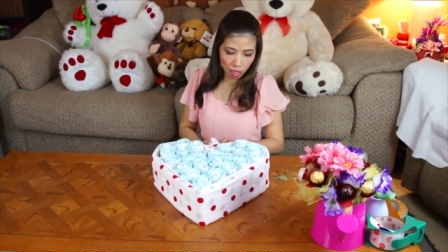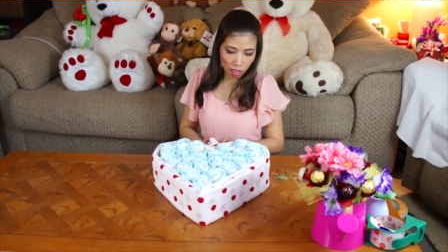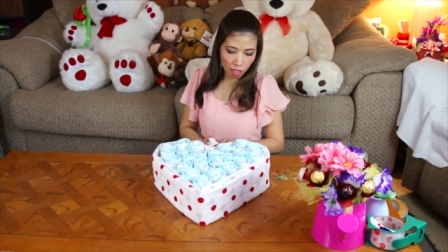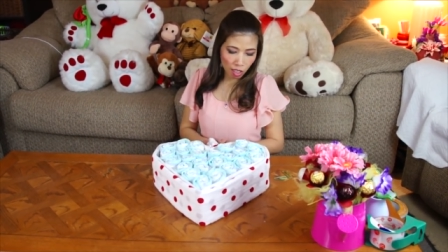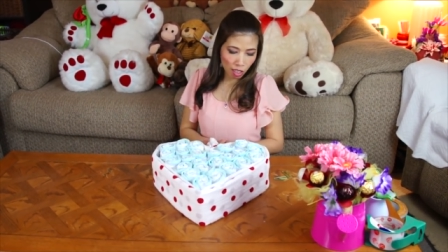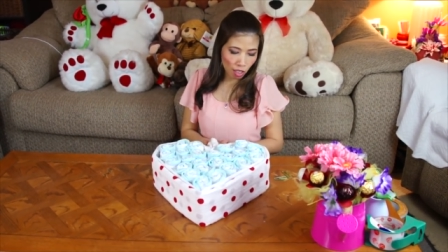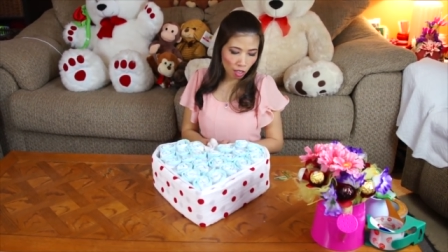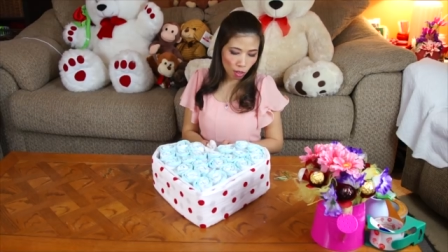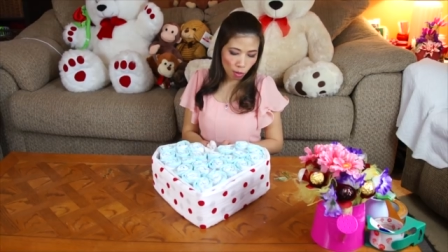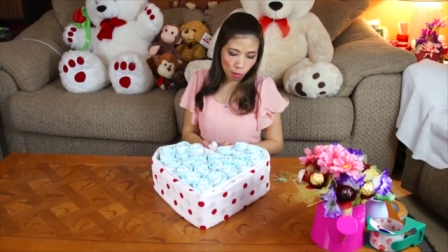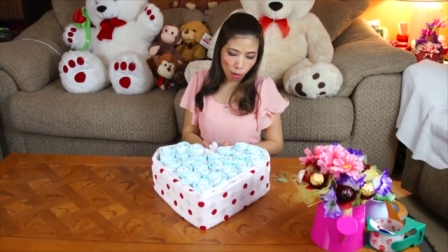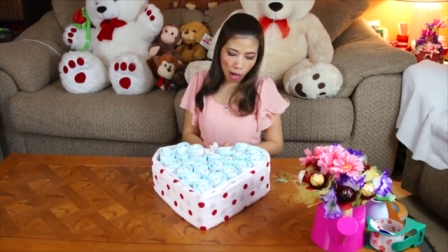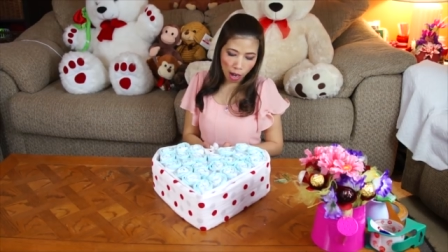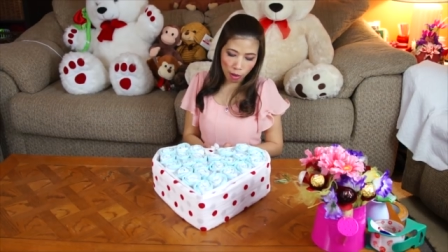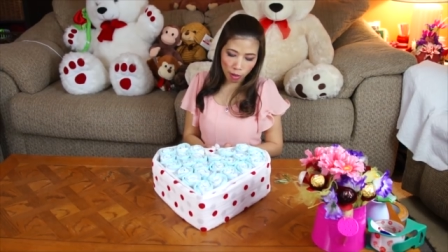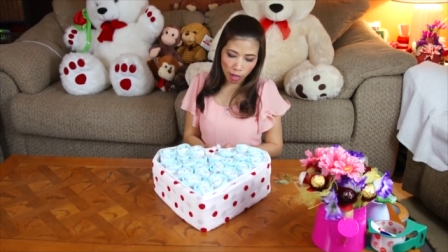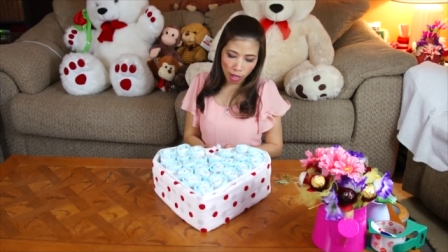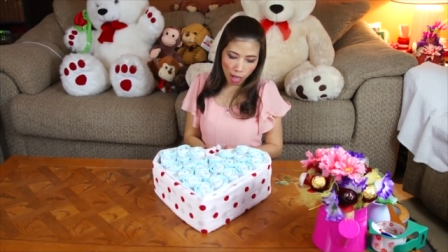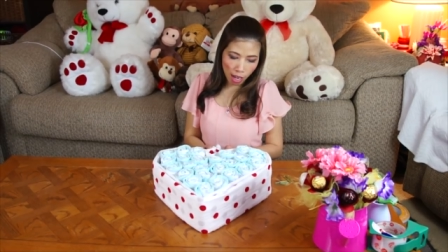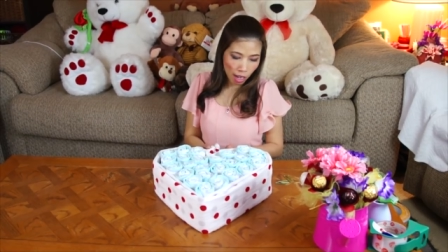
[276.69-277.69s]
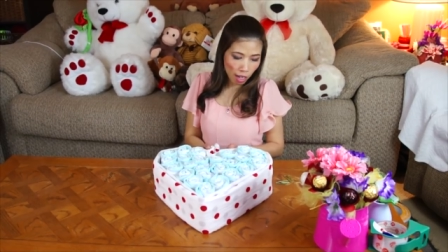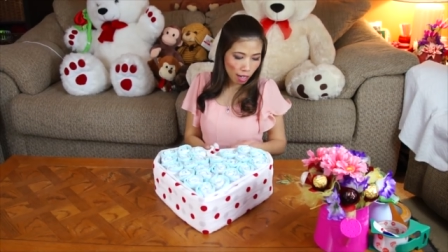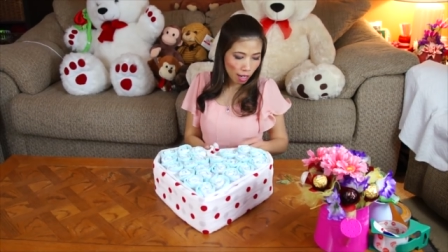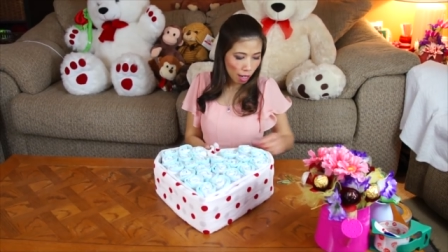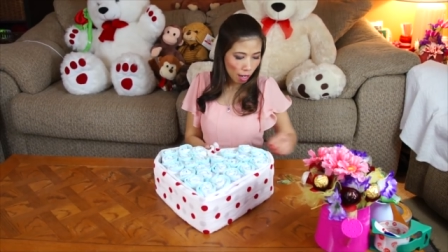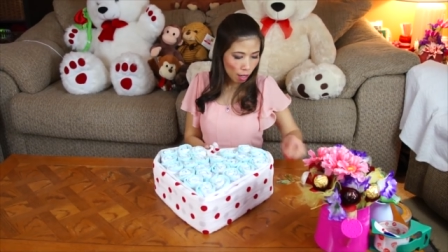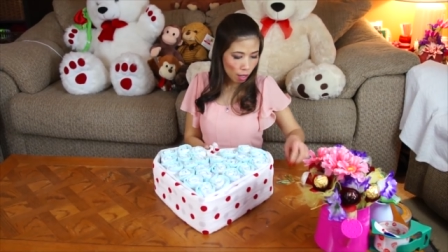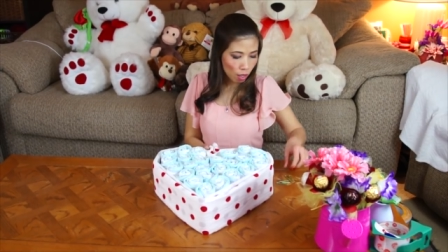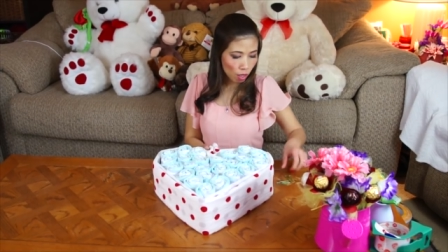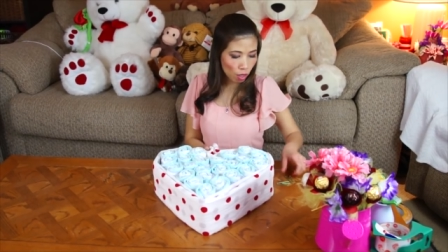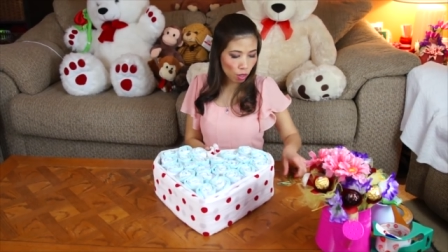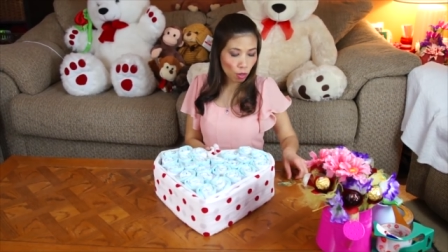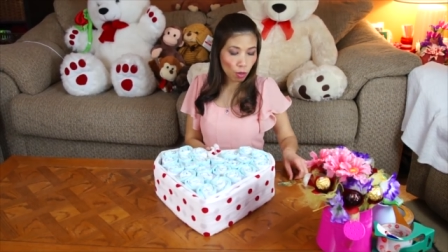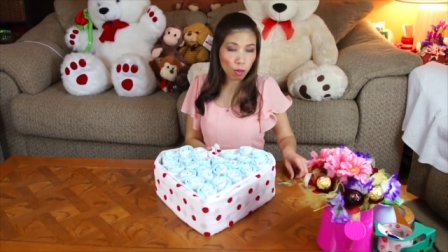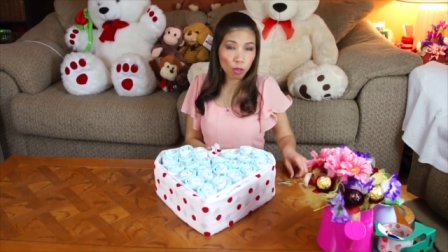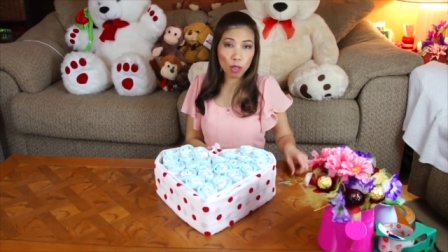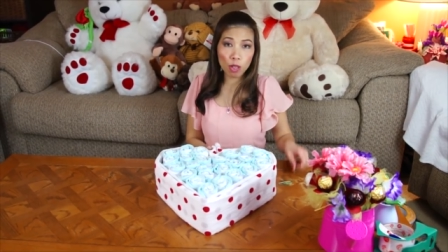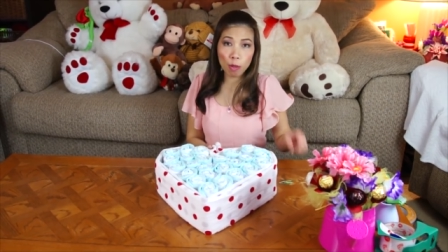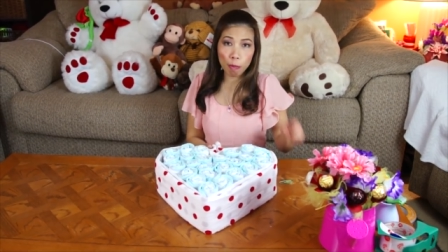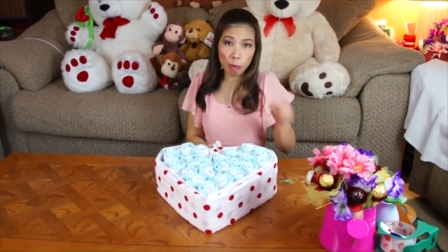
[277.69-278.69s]
just around that and
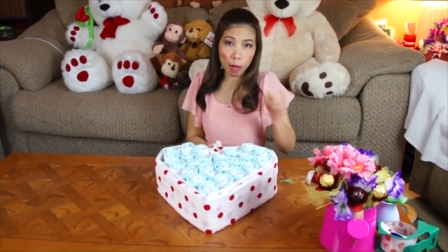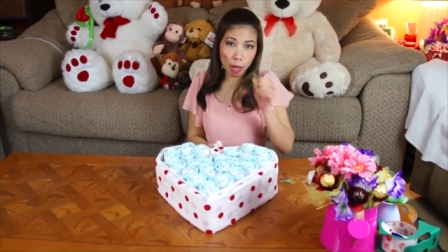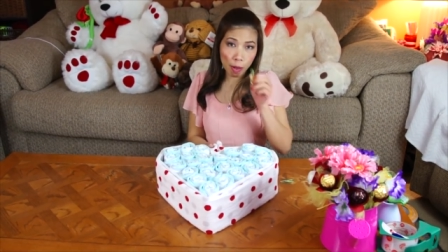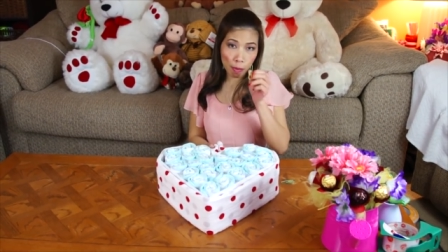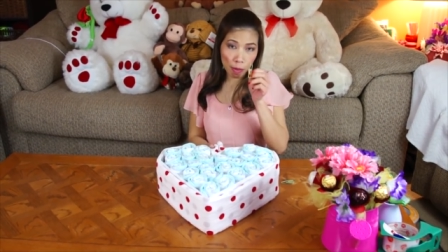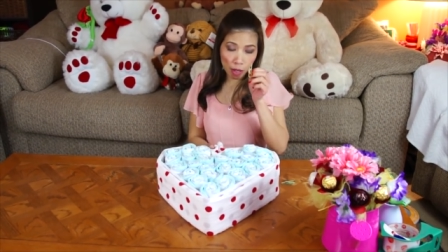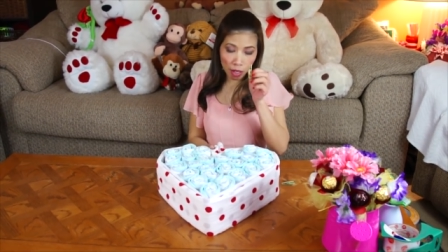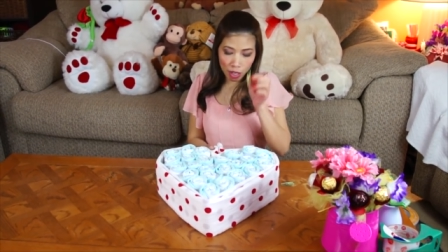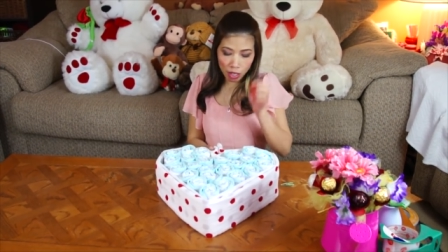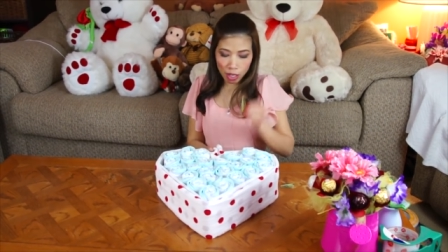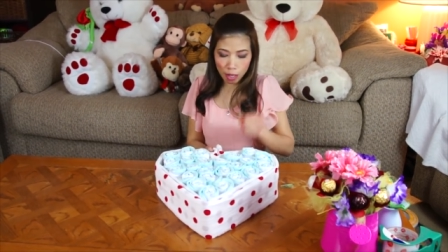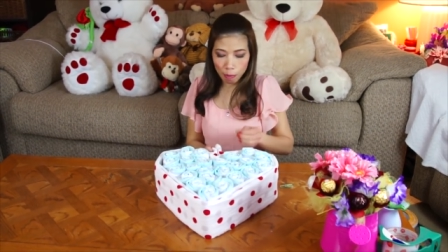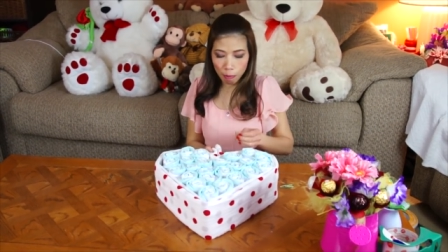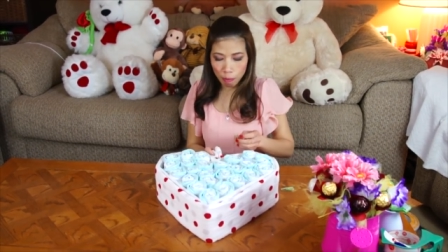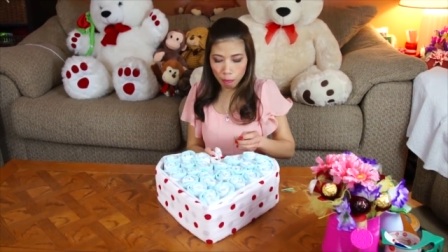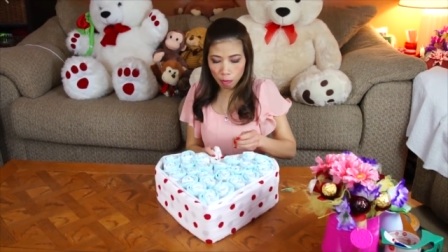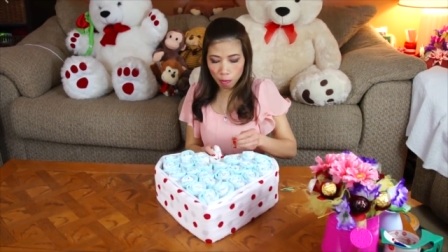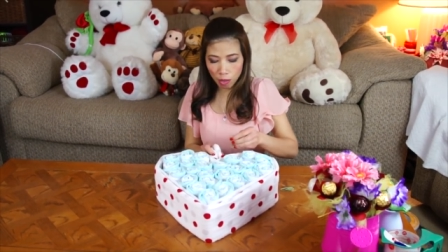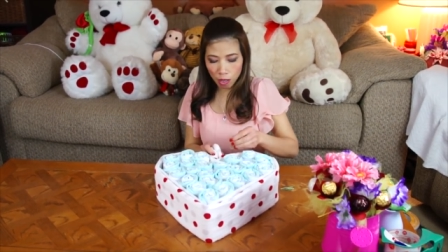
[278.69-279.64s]
use the paper clip,